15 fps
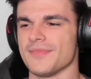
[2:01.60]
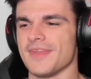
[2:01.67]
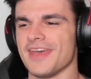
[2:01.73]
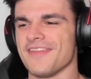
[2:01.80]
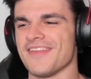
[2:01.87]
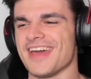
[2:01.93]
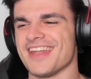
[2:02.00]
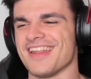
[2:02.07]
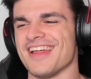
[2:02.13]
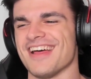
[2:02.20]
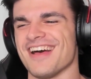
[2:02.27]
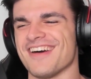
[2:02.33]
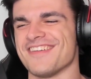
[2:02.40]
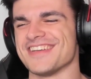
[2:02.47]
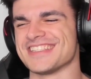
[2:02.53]
And then all
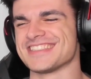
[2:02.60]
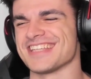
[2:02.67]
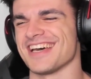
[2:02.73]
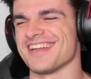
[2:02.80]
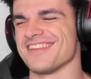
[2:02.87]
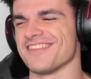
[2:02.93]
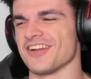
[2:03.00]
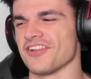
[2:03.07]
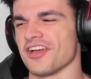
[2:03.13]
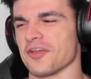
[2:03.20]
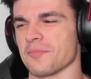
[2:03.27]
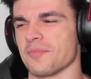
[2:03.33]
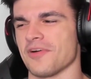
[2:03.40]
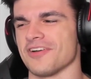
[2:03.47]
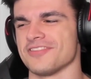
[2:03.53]
of a sudden they're like,
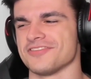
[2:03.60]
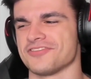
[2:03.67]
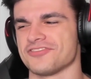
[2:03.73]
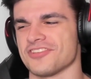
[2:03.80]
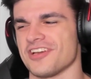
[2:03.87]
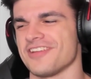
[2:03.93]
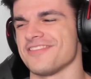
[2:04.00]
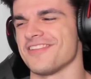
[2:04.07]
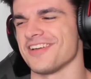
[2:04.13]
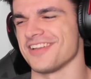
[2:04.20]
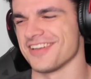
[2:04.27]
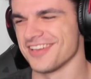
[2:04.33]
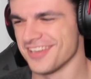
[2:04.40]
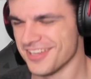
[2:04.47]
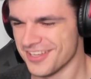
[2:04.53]
Punz said that
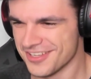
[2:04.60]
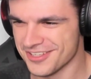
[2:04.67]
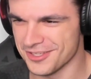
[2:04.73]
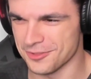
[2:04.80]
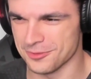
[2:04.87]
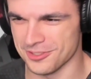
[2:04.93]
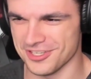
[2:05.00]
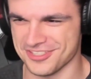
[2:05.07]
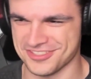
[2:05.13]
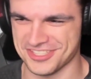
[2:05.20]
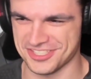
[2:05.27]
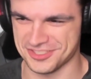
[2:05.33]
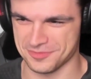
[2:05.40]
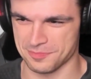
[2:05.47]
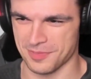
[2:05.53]
you licked
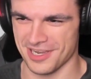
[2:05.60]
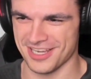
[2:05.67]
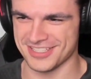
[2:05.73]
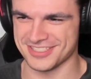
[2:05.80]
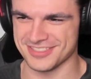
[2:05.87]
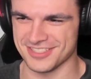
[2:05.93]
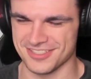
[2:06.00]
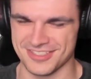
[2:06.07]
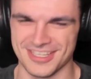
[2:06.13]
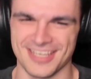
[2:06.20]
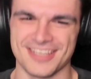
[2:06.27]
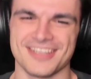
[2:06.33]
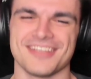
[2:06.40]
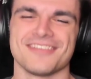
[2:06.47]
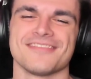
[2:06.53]
his bicep, or
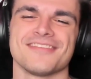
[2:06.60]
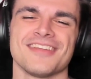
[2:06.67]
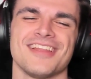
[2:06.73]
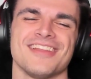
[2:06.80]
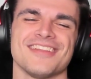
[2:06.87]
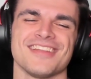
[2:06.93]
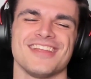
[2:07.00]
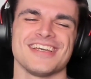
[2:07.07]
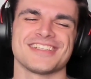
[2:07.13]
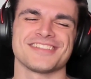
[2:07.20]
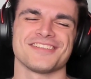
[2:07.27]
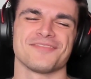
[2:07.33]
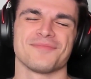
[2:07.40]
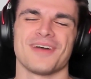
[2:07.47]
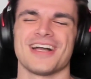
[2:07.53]
that he licked
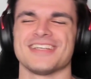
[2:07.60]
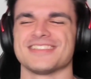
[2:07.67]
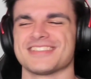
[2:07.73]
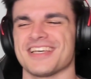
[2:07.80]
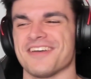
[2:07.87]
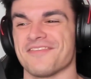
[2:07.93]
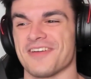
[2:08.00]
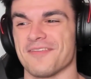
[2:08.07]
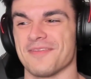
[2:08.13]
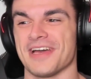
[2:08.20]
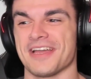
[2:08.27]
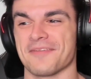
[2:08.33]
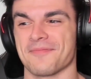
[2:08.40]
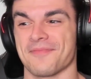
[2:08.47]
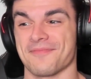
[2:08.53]
your bicep. I'm
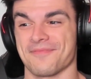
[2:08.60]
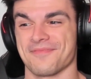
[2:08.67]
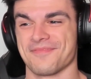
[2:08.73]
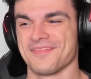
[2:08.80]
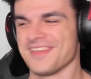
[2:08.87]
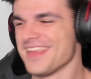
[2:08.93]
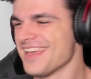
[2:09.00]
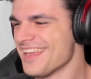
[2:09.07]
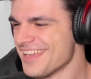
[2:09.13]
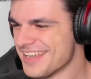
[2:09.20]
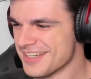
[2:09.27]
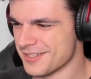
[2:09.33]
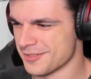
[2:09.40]
like, hmm?